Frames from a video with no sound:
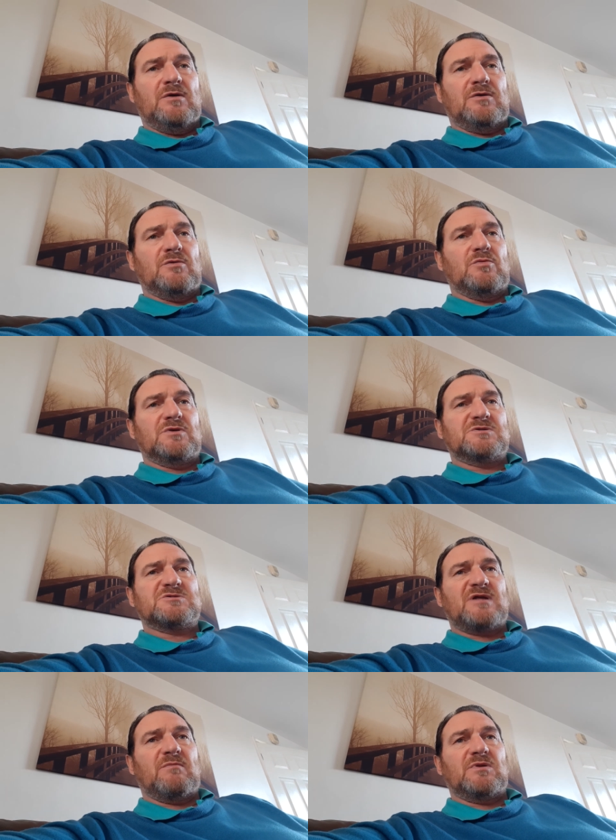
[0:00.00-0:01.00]
You would
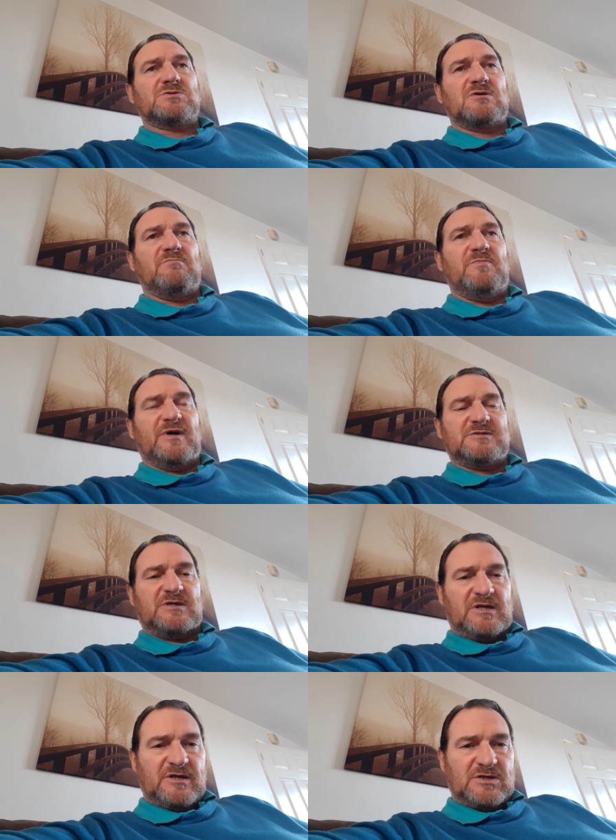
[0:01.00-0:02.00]
establish a better
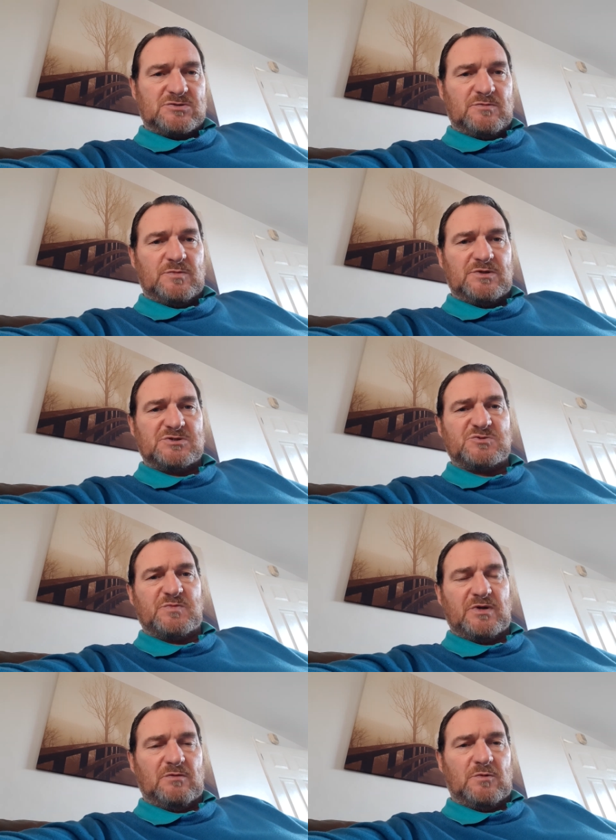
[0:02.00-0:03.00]
connection with the
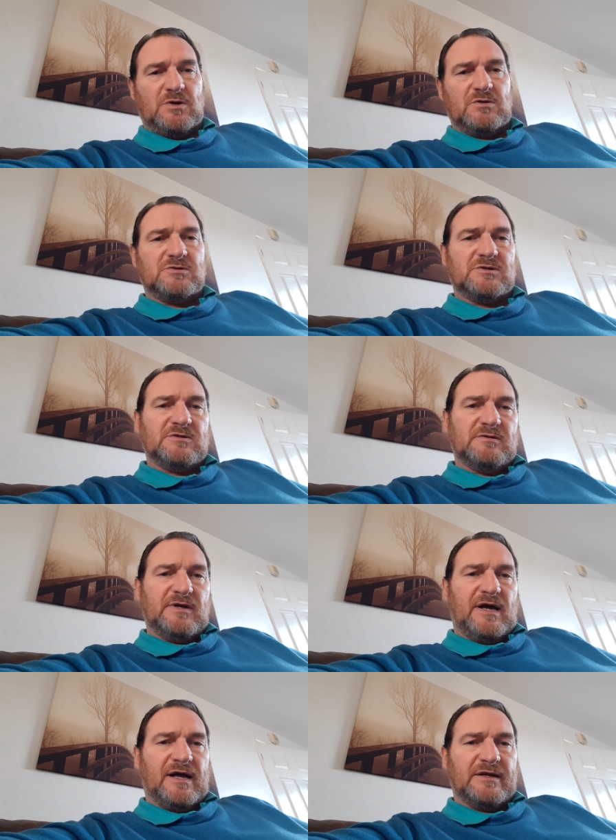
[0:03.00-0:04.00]
spirit world
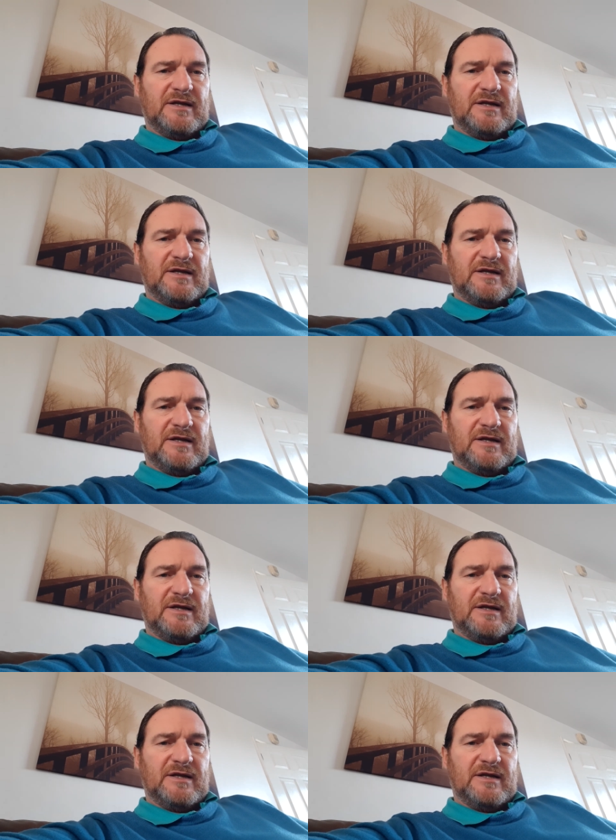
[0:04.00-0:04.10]
and